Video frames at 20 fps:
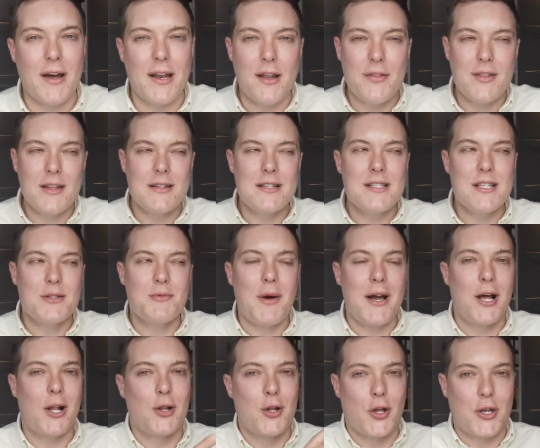and I think this is
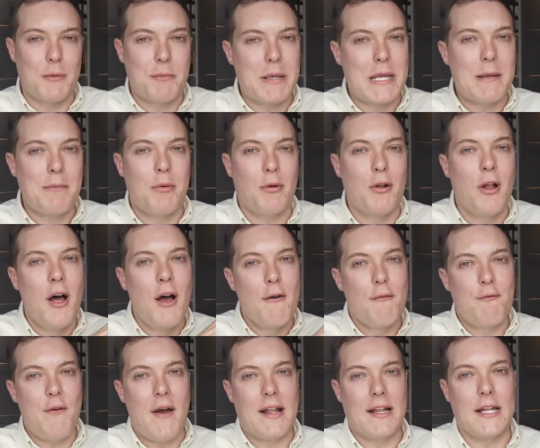why a lot of people
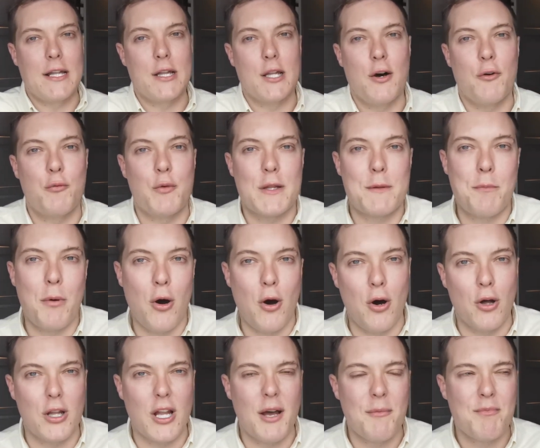fell in love with
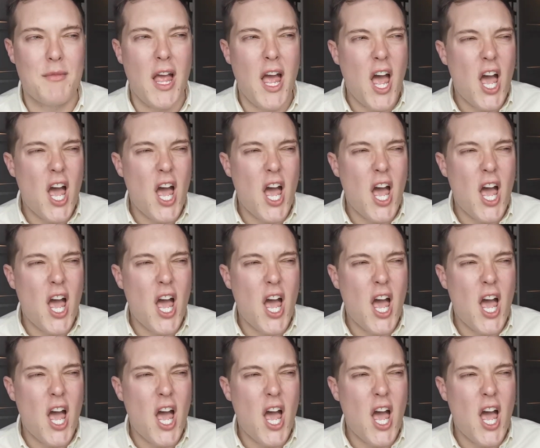Paula.